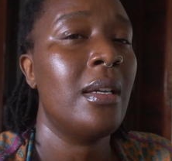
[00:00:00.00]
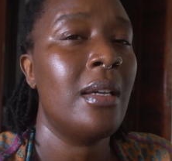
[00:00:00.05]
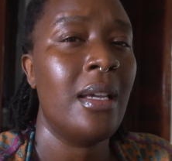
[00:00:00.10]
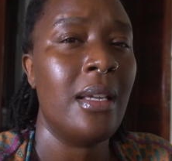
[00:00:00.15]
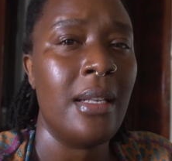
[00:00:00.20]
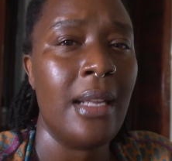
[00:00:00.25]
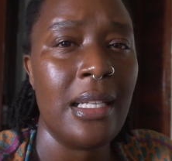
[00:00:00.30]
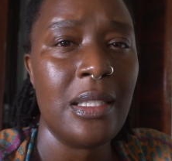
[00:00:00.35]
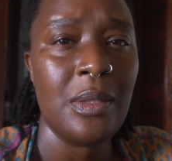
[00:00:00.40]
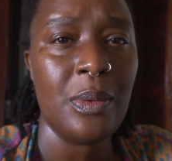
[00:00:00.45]

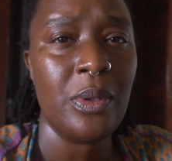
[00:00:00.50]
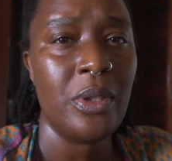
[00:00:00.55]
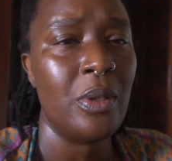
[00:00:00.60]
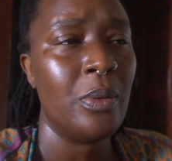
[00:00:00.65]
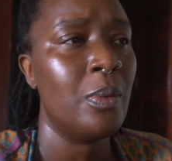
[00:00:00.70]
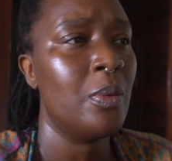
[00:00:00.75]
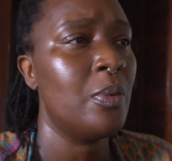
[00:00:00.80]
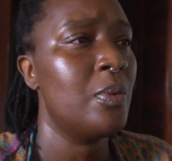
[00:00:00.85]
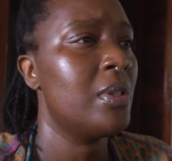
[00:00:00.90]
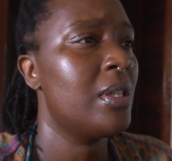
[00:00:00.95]
connect with your
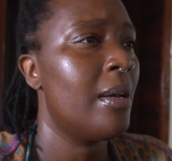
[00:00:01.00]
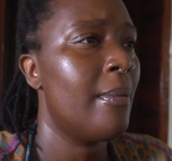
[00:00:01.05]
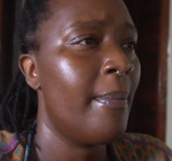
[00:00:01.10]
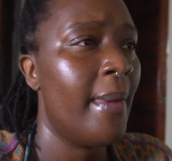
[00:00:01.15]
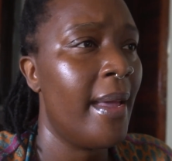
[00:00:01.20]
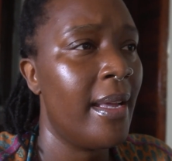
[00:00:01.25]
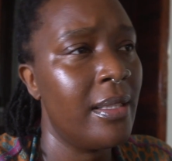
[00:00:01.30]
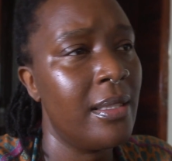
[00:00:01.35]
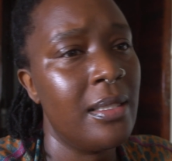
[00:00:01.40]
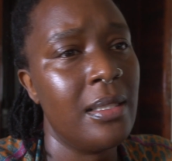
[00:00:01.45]
roots, come
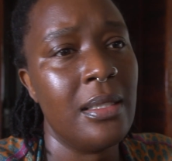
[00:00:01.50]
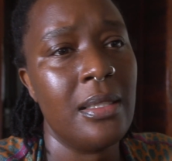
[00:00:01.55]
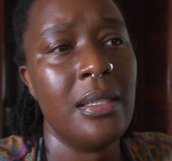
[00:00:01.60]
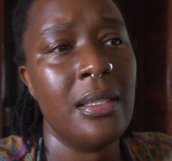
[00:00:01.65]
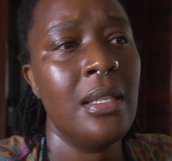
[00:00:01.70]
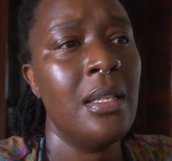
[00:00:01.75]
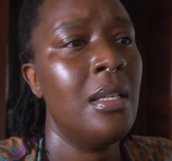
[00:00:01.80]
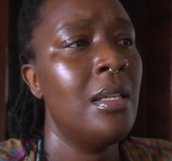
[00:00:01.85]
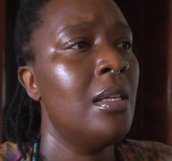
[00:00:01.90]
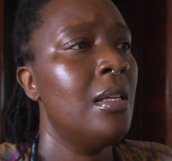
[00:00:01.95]
back to
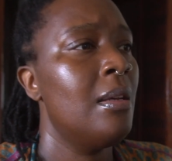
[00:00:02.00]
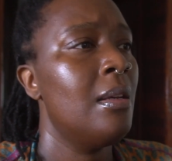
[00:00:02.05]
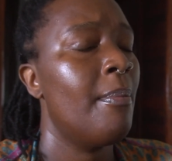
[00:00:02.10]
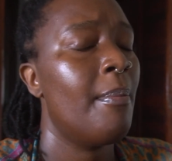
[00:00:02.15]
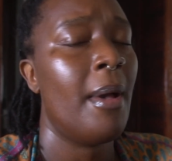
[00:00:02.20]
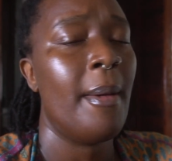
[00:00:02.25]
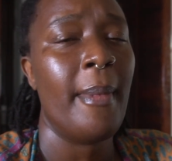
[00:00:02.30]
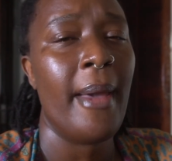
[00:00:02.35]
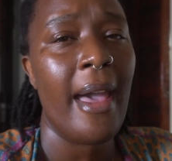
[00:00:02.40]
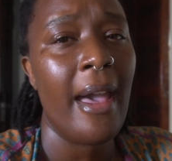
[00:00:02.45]

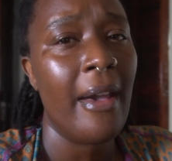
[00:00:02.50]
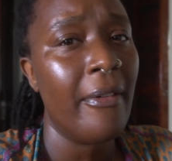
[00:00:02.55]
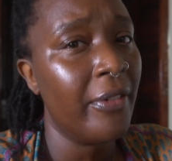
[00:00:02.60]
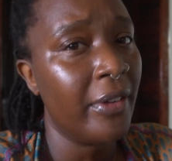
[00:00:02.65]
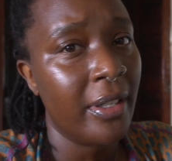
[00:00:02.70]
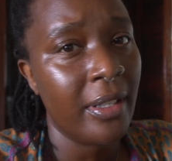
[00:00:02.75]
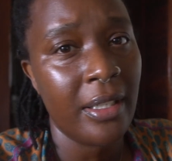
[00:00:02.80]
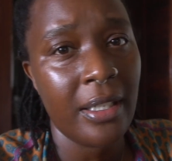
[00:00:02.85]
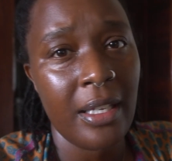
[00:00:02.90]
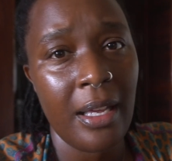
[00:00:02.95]
Mama
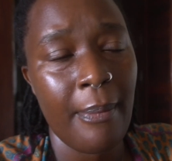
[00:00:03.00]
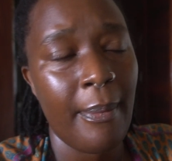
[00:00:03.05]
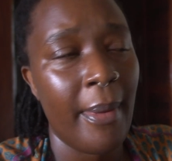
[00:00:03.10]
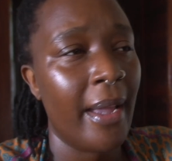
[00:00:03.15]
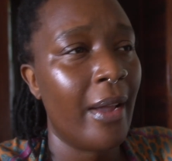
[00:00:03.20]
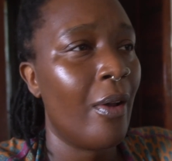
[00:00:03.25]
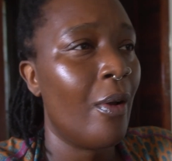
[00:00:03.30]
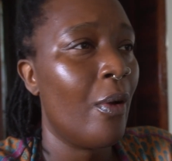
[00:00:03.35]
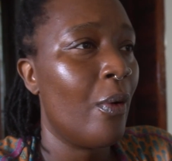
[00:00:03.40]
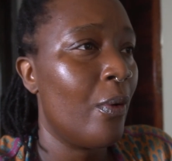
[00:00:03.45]
Africa, come
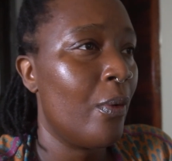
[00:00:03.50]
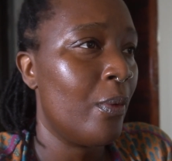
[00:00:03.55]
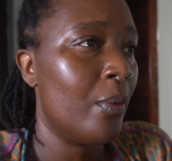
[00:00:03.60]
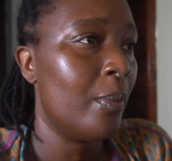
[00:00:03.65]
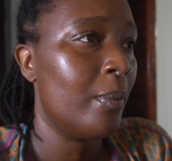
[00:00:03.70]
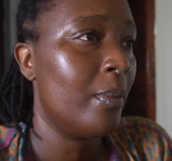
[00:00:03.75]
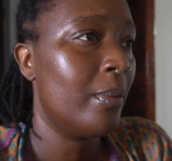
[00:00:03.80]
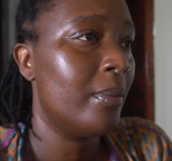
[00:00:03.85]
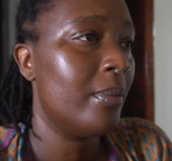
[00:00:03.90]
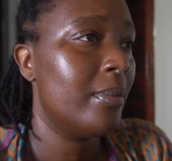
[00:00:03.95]
back home.